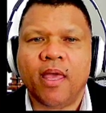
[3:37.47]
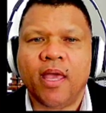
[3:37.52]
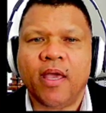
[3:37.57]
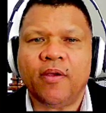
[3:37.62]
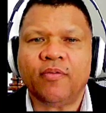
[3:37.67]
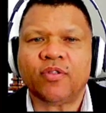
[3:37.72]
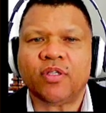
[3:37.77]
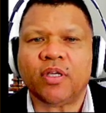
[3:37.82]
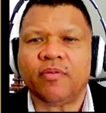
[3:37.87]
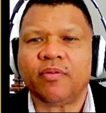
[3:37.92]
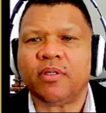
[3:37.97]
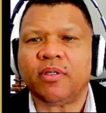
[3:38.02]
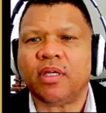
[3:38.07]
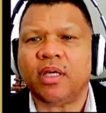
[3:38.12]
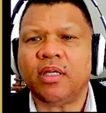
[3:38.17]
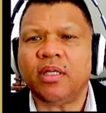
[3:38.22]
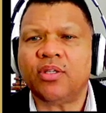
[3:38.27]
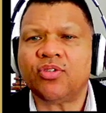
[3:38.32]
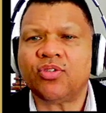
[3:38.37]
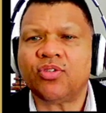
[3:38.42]
f7, and
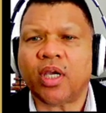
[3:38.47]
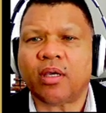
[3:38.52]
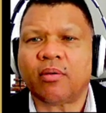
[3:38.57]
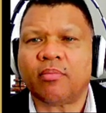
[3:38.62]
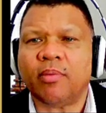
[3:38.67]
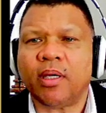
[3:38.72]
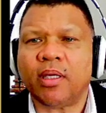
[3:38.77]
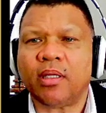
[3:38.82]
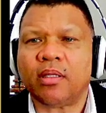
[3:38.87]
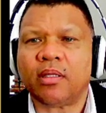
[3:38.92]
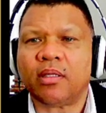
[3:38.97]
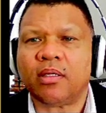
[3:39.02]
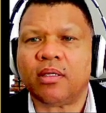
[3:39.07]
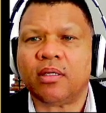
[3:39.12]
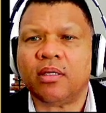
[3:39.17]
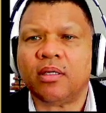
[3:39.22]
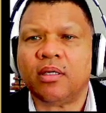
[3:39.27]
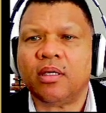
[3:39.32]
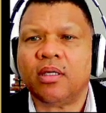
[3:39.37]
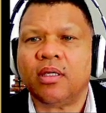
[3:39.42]
it's checkmate.
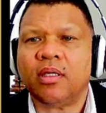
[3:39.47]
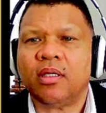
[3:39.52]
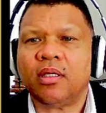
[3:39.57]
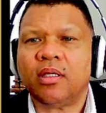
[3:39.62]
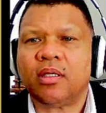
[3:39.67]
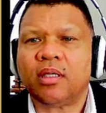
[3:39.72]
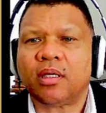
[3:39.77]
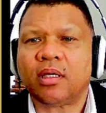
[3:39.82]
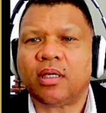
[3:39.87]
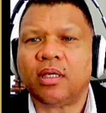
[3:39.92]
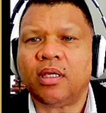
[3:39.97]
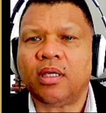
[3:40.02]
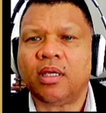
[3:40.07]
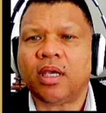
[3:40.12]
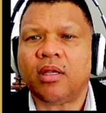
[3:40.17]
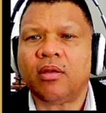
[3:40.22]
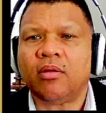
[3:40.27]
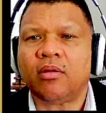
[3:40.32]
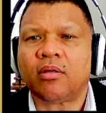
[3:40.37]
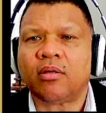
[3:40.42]
The king
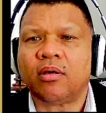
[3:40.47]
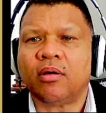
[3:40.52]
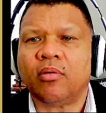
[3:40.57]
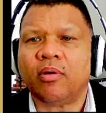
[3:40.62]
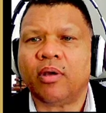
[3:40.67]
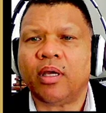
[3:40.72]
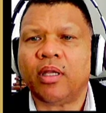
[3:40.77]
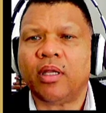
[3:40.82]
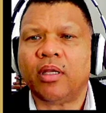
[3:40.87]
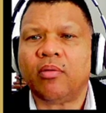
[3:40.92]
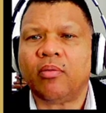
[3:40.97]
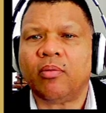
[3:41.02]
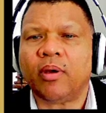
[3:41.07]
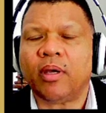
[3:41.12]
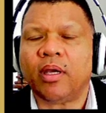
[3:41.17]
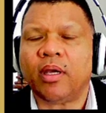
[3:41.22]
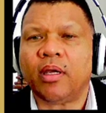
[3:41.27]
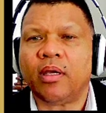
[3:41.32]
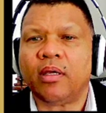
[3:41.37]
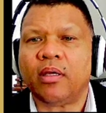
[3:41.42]
cannot go
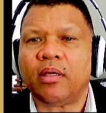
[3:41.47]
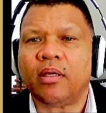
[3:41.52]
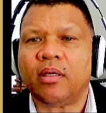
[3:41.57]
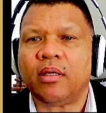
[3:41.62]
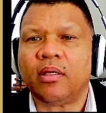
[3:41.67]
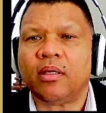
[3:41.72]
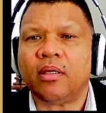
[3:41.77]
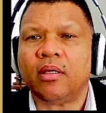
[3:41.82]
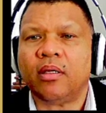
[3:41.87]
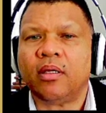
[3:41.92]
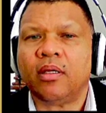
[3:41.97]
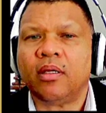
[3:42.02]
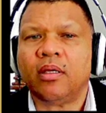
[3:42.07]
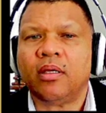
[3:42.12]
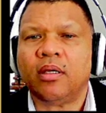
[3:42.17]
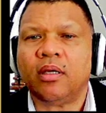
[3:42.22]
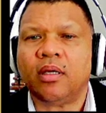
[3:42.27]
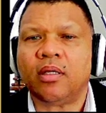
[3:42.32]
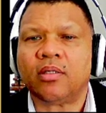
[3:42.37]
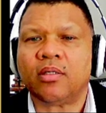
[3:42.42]
anywhere.
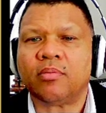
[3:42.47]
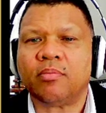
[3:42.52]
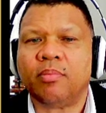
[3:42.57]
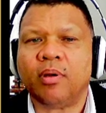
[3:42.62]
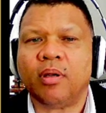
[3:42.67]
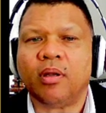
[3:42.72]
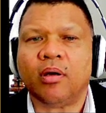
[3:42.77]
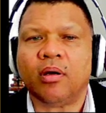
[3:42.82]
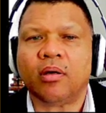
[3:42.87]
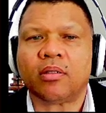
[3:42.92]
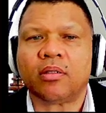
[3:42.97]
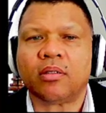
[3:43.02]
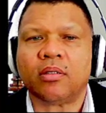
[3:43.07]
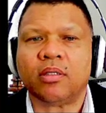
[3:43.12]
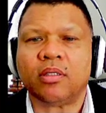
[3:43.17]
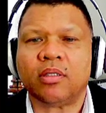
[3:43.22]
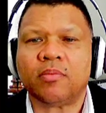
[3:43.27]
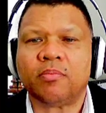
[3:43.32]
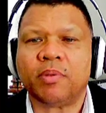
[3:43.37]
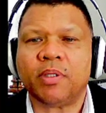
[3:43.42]
It's blocked.
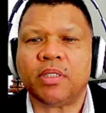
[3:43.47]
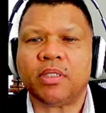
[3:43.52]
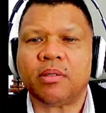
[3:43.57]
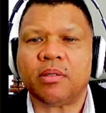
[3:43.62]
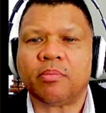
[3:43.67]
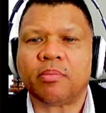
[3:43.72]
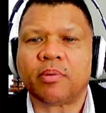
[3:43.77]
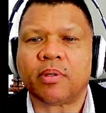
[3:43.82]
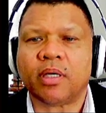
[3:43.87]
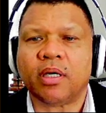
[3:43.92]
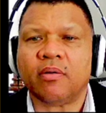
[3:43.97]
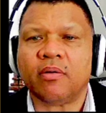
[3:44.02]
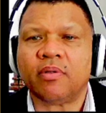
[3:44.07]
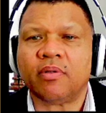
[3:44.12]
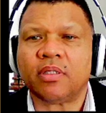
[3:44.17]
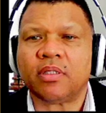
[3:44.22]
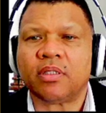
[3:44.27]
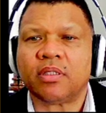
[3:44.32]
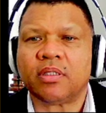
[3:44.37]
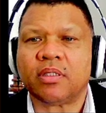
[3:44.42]
This bishop
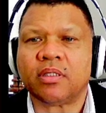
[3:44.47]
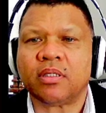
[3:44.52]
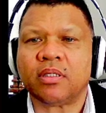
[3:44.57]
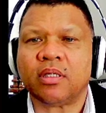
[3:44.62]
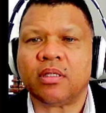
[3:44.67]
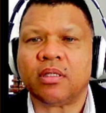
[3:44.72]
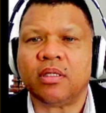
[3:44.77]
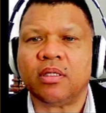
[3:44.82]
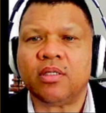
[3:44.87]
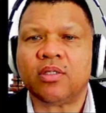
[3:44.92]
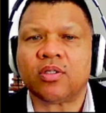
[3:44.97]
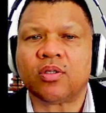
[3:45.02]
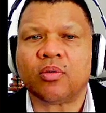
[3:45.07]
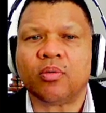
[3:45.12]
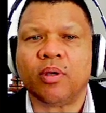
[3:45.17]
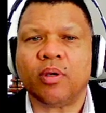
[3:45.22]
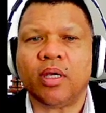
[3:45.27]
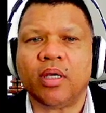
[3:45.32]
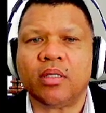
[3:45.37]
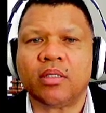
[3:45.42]
covers these
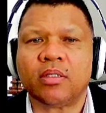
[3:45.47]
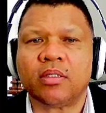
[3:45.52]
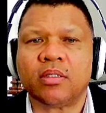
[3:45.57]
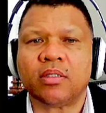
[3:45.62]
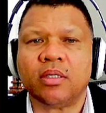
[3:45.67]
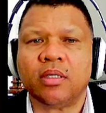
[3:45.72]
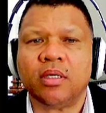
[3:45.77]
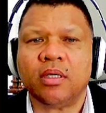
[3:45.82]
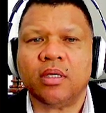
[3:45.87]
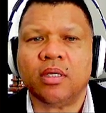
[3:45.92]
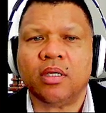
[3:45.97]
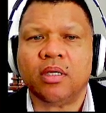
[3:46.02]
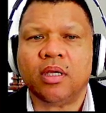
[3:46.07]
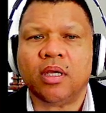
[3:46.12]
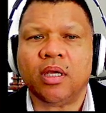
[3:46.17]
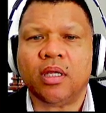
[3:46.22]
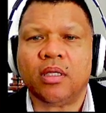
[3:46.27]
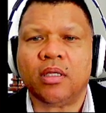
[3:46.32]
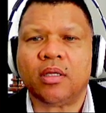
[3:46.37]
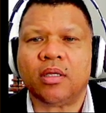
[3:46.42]
squares.
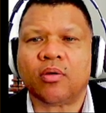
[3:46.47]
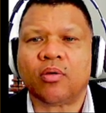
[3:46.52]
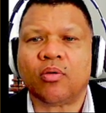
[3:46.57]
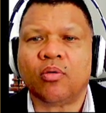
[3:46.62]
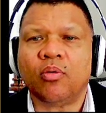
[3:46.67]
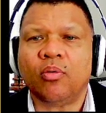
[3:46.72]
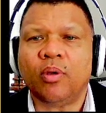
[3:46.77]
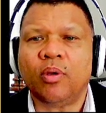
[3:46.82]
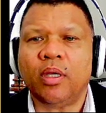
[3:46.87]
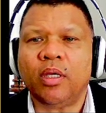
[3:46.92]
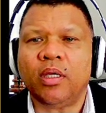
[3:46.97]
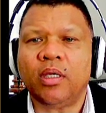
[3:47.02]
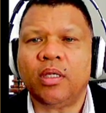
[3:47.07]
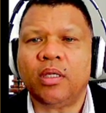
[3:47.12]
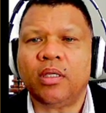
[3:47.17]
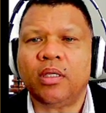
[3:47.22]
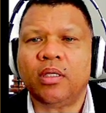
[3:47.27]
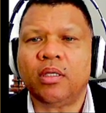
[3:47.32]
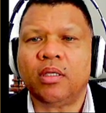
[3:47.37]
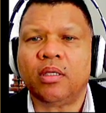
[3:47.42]
The
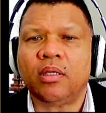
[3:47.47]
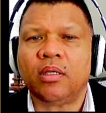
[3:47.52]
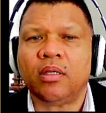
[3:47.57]
queen